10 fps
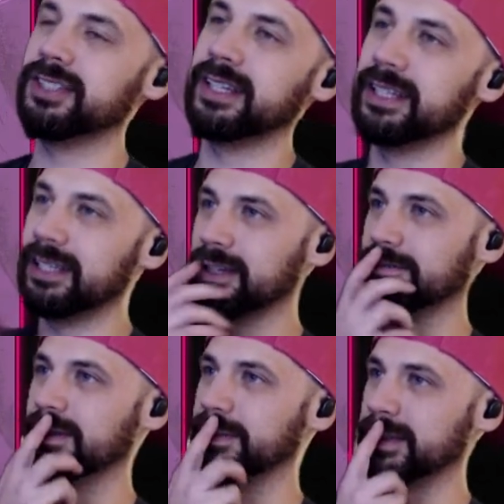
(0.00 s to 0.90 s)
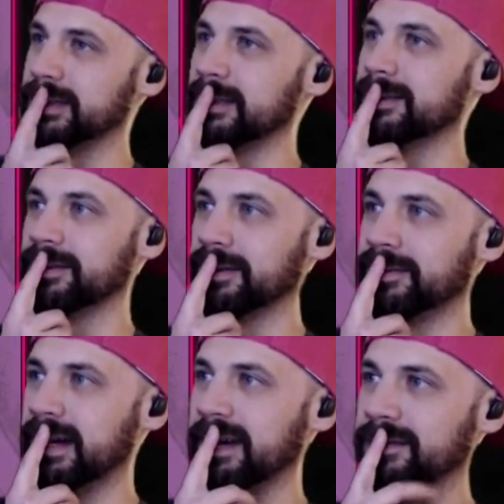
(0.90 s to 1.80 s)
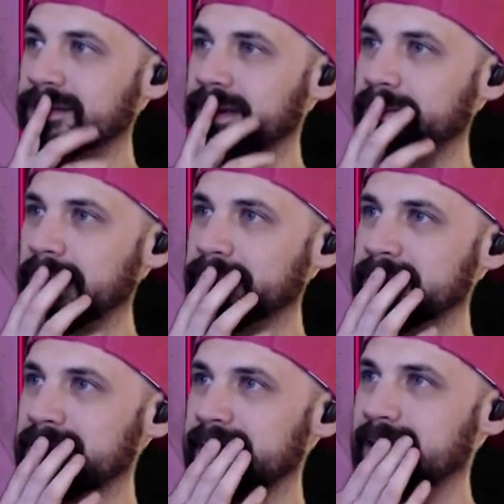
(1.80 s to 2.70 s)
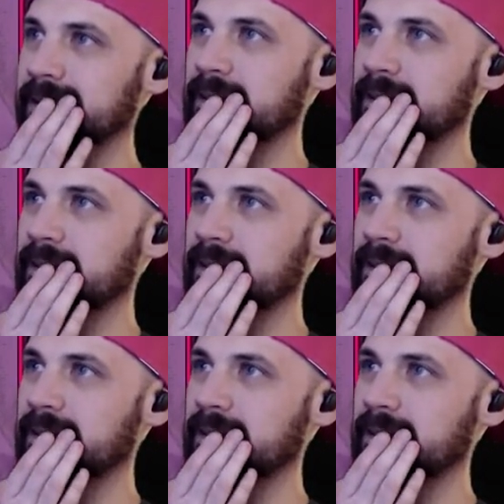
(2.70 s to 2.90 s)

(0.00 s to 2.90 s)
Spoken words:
I think you can flip the 2 into a 5 if I'm not mistaken.